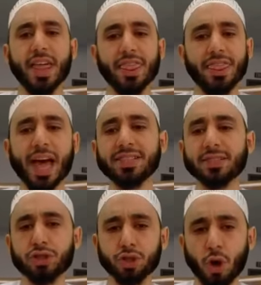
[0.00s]

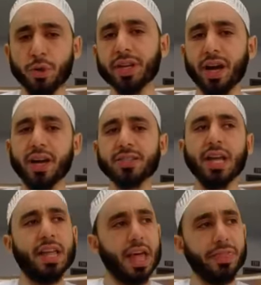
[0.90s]
That's showing us
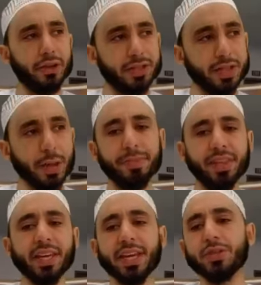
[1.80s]
that there's
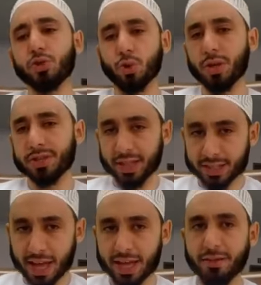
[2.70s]
something in Surah
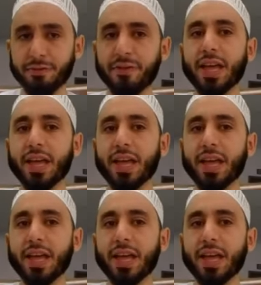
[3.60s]
Al-Kahf